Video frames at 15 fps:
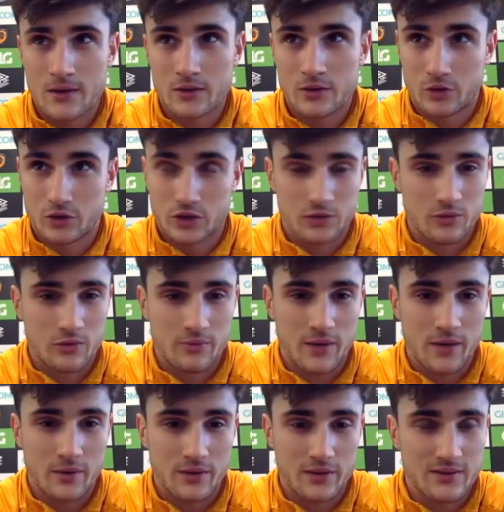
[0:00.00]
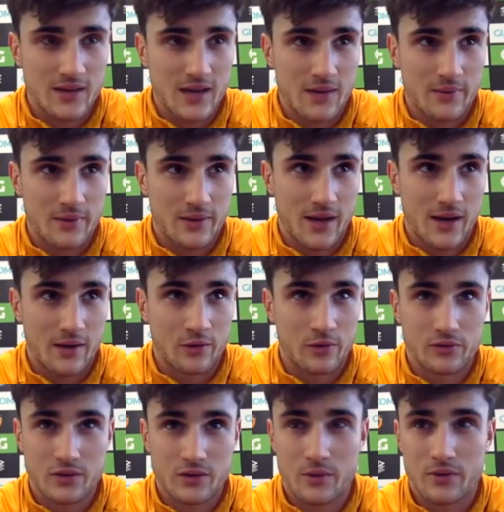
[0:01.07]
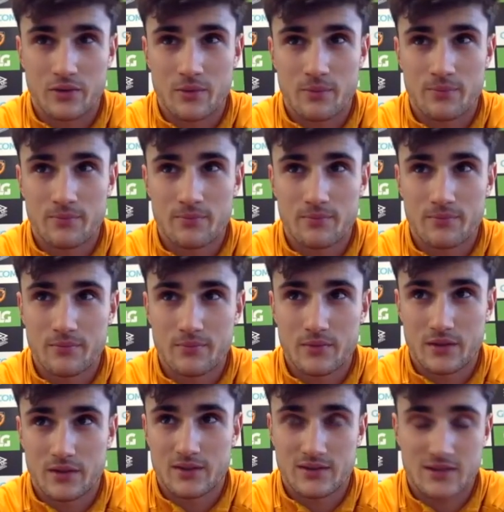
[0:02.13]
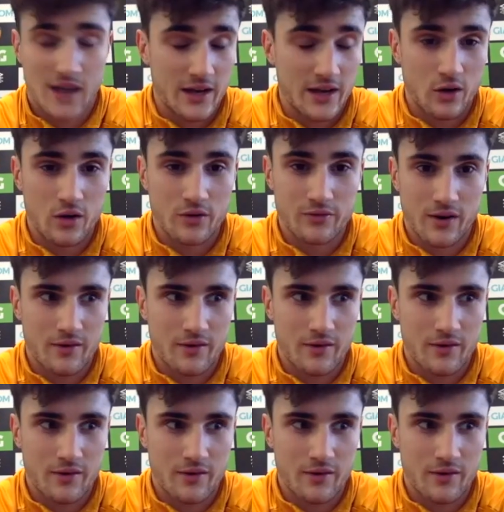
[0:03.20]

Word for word: not just with me, with the team and that, and obviously with the the takeover.